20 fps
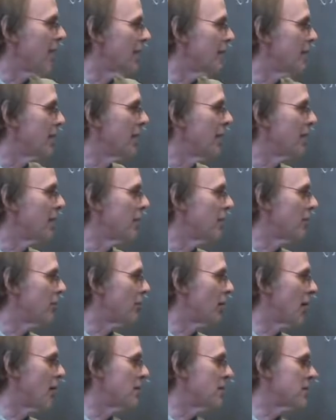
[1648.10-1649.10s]
mean, the
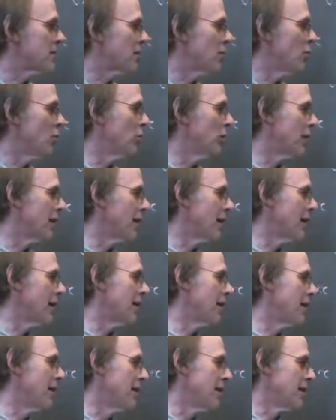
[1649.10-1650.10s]
problem is you only
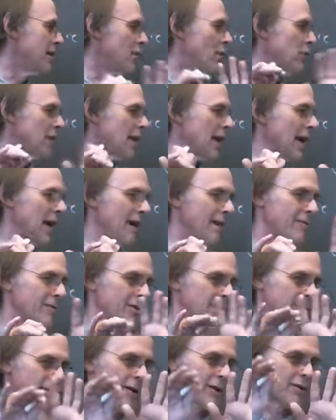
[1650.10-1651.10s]
have that
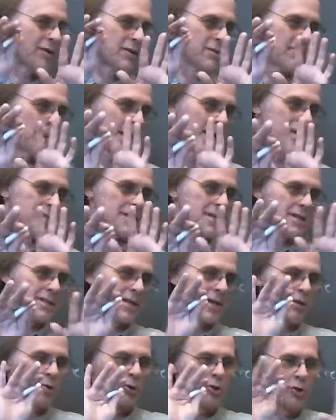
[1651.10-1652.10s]
the vector space is
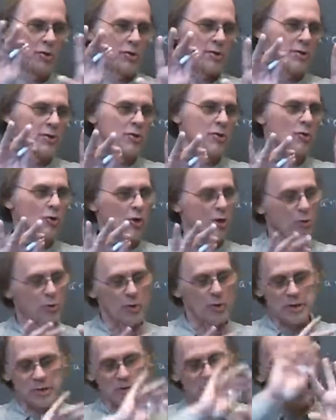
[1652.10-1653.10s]
equal to its dual
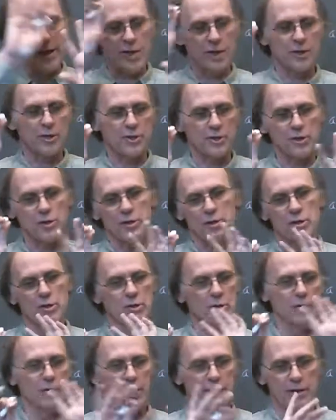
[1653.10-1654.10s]
when you're in
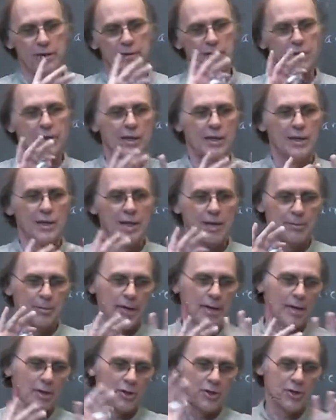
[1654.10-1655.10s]
L2, and then but
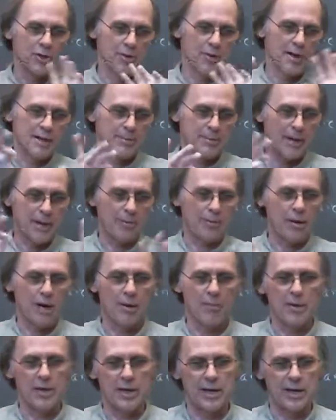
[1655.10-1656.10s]
L2 has bad
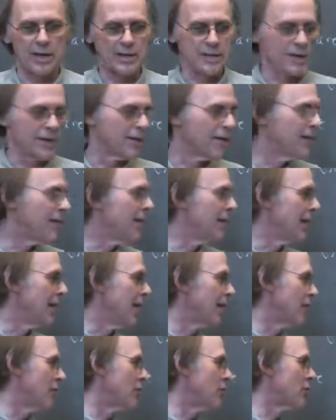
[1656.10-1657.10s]
properties, and
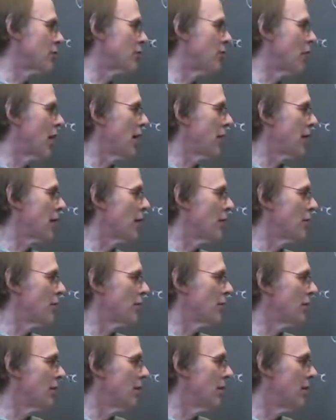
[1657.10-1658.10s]
if you try and go
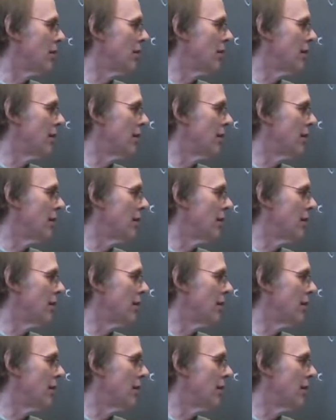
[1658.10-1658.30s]
to